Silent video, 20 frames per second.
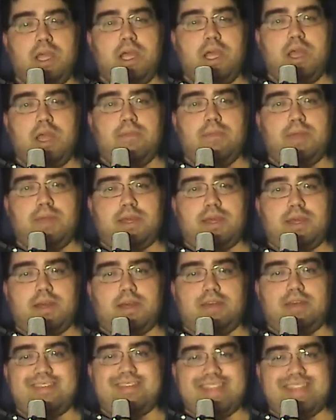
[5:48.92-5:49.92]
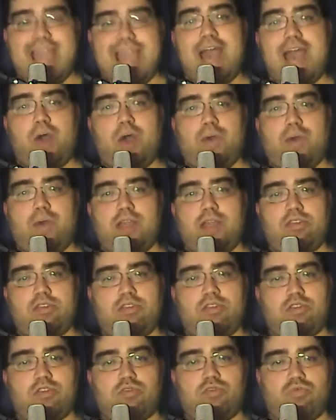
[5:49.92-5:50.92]
because now it's
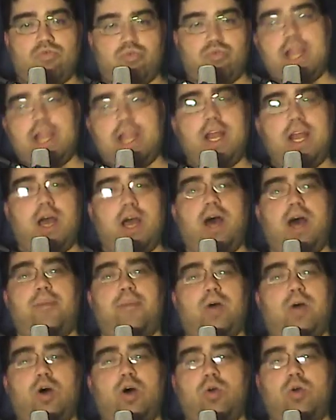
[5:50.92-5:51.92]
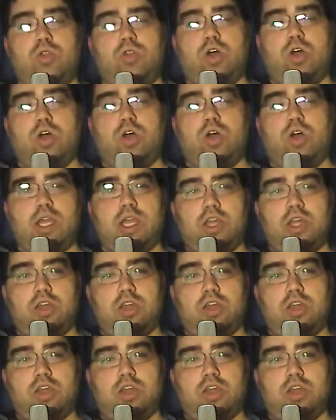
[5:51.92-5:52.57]
straight up oh, look,